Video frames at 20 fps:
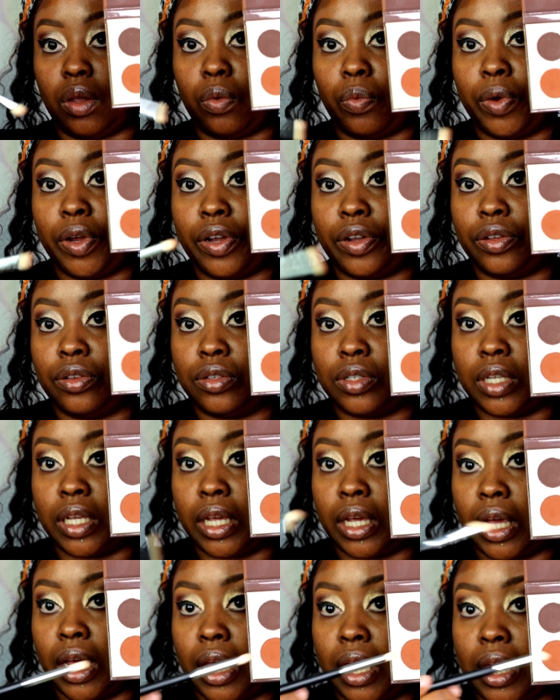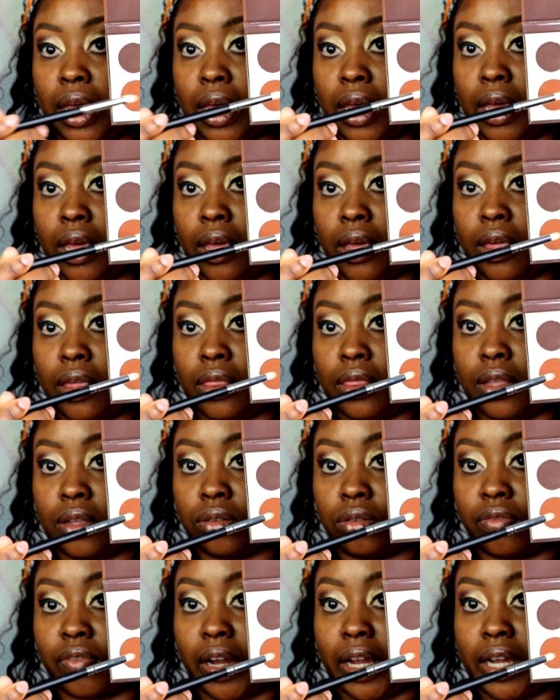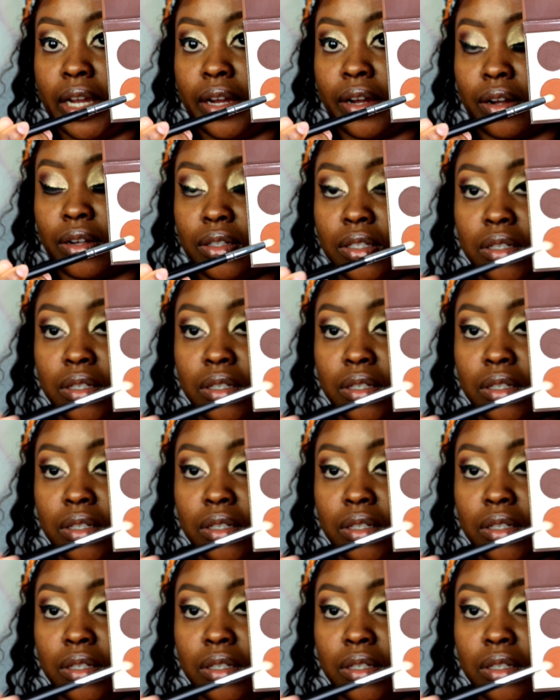we're using this one right here